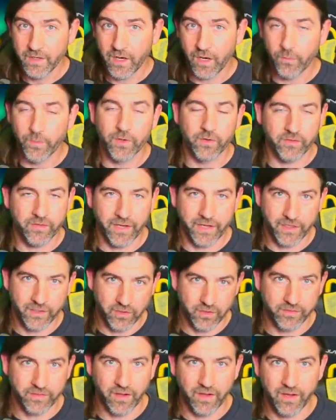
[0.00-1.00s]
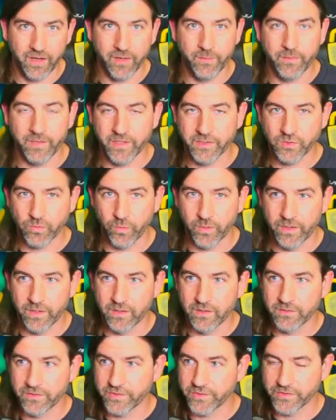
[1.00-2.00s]
Uh, we were taking our time as
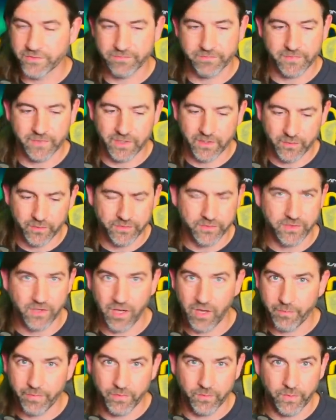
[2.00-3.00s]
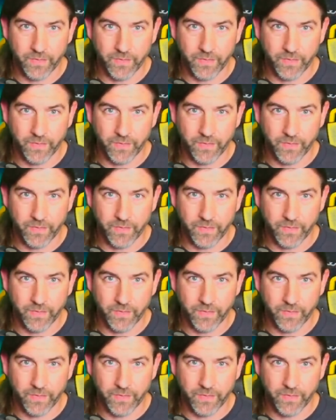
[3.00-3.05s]
well, just, you know, stopping.